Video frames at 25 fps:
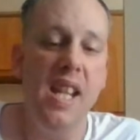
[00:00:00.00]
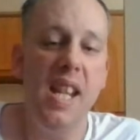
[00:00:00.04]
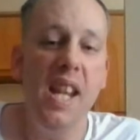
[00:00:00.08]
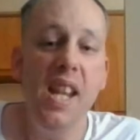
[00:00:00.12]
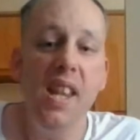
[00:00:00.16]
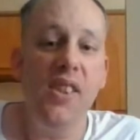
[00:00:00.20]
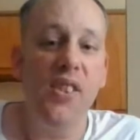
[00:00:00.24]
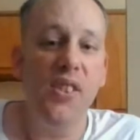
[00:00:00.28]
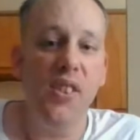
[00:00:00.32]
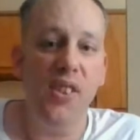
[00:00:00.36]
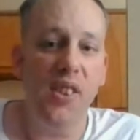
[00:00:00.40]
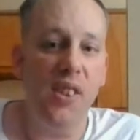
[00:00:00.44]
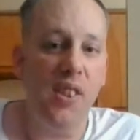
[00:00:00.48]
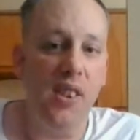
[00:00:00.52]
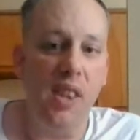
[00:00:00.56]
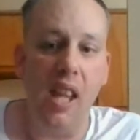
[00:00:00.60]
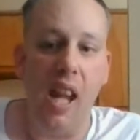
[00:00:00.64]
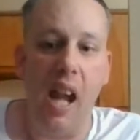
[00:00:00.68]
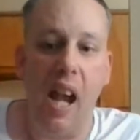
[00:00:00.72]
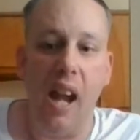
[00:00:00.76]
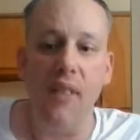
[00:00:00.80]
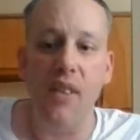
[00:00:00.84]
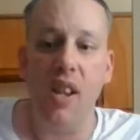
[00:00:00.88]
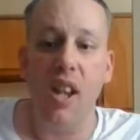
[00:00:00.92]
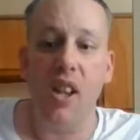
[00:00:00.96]
it's.
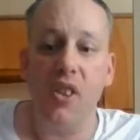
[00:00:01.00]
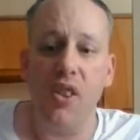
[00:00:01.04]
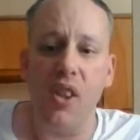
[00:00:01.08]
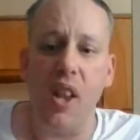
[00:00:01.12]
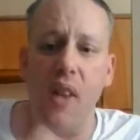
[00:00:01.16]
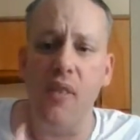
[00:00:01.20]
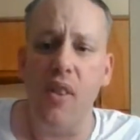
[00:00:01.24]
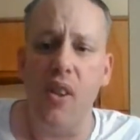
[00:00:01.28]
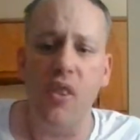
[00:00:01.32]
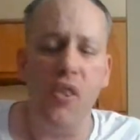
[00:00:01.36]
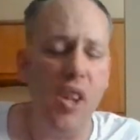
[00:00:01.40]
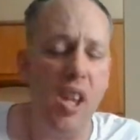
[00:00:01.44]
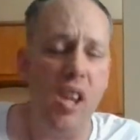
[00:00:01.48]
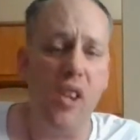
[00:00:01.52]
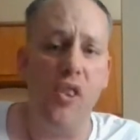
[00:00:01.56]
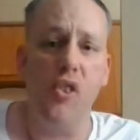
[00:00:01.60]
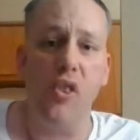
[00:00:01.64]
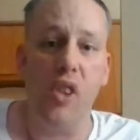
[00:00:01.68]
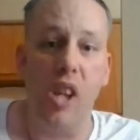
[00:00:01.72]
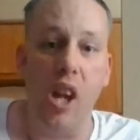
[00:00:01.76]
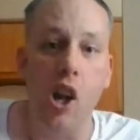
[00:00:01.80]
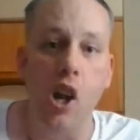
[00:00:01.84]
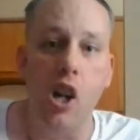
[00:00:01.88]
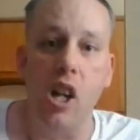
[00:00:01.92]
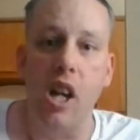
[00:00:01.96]
I'm not saying
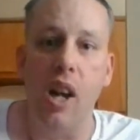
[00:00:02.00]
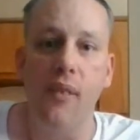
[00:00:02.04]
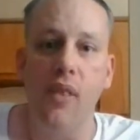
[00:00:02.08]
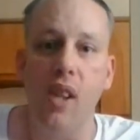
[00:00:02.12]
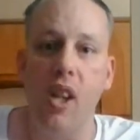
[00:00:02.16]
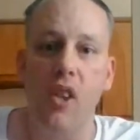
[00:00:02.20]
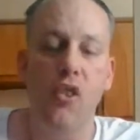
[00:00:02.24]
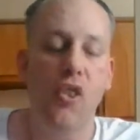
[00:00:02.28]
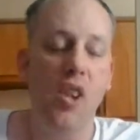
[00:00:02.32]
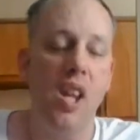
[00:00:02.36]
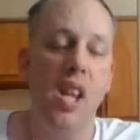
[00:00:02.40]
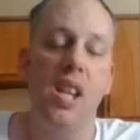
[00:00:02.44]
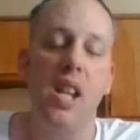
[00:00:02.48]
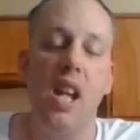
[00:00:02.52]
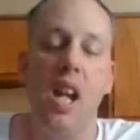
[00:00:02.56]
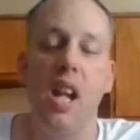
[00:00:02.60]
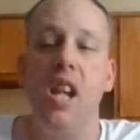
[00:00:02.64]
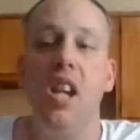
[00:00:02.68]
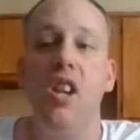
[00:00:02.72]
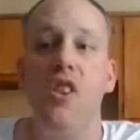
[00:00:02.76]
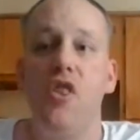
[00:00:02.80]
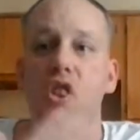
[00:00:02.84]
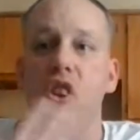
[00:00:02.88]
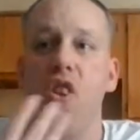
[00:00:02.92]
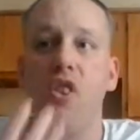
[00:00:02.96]
it's scary. I'm not saying that.
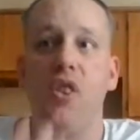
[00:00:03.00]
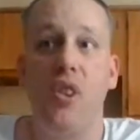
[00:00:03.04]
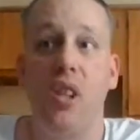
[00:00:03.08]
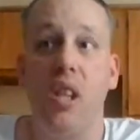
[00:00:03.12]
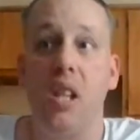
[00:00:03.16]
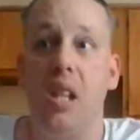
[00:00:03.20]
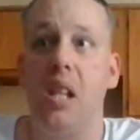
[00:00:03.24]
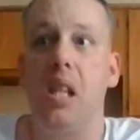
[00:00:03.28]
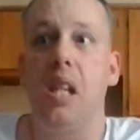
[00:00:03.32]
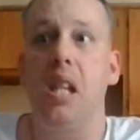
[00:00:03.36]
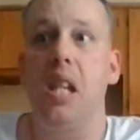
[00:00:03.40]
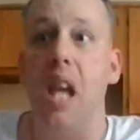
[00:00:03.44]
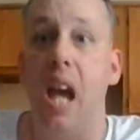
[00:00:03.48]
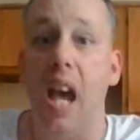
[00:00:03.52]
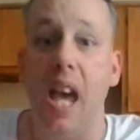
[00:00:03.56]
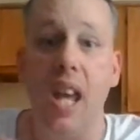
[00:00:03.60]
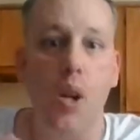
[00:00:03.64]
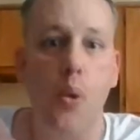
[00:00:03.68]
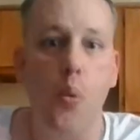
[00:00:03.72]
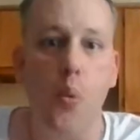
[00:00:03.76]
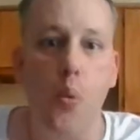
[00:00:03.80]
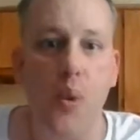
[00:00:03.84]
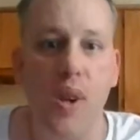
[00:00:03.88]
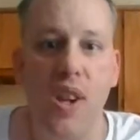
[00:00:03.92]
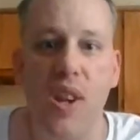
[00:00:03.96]
It's just
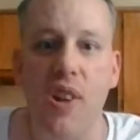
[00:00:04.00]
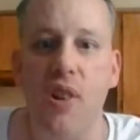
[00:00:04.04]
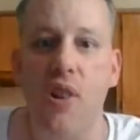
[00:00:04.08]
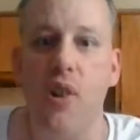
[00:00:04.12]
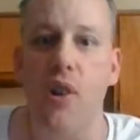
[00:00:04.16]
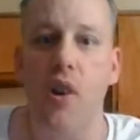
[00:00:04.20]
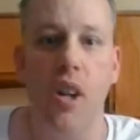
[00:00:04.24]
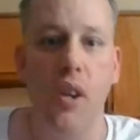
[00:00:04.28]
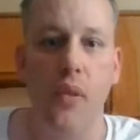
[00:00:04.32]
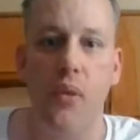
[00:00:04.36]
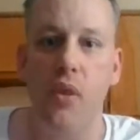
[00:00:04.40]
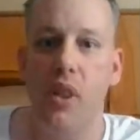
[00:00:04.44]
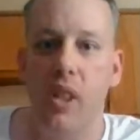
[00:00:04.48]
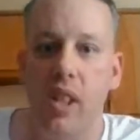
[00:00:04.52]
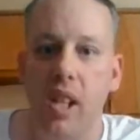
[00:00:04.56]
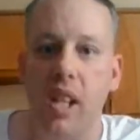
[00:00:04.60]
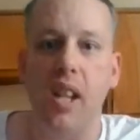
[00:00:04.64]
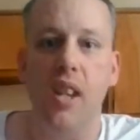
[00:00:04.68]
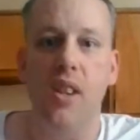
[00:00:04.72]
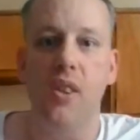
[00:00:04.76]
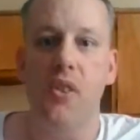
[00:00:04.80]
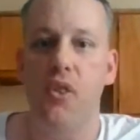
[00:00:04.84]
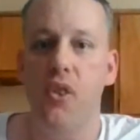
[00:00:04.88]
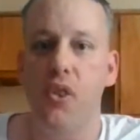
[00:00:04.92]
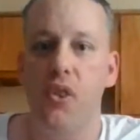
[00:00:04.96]
kind of weird. It
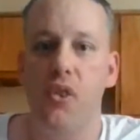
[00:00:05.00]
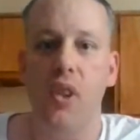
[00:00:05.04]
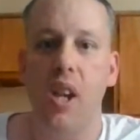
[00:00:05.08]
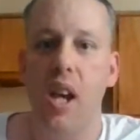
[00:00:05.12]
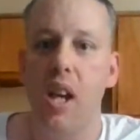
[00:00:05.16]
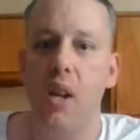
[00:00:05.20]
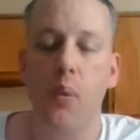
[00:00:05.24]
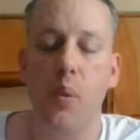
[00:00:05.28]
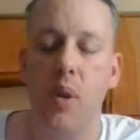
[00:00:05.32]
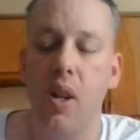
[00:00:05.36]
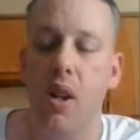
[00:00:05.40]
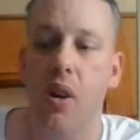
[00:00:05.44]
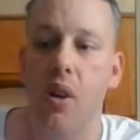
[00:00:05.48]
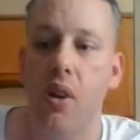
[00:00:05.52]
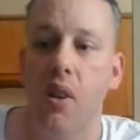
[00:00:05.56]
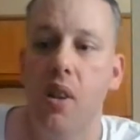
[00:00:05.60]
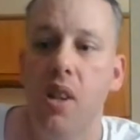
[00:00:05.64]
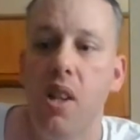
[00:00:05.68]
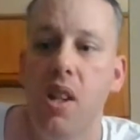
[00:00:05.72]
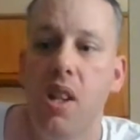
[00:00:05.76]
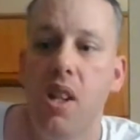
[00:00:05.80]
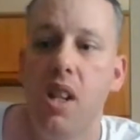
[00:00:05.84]
really is. It's kind of weird.